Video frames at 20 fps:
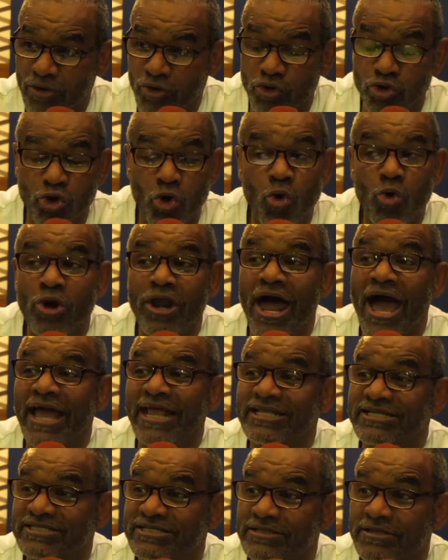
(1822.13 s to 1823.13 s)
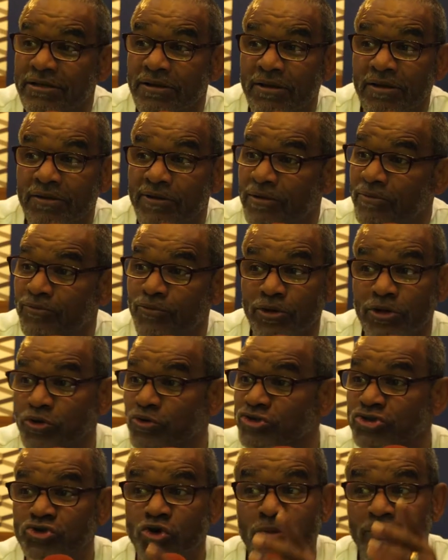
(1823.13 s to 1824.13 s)
No lights,
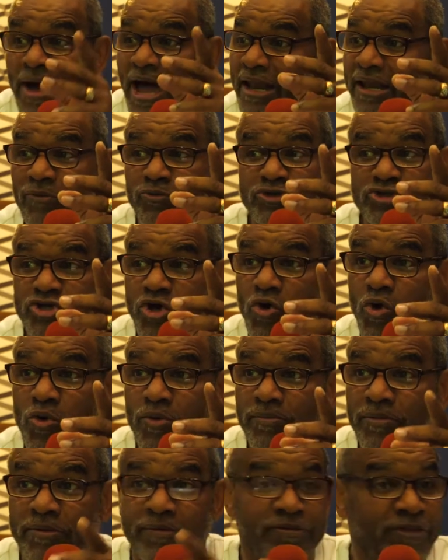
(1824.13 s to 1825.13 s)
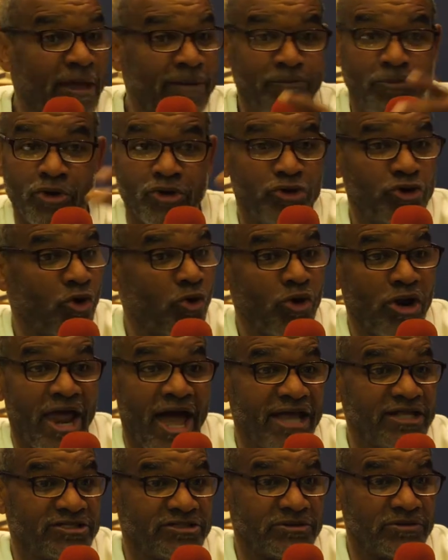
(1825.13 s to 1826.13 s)
because nobody was home. They put no
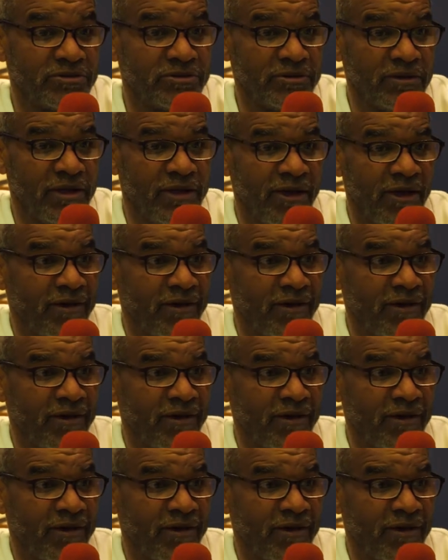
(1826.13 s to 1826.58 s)
lights on.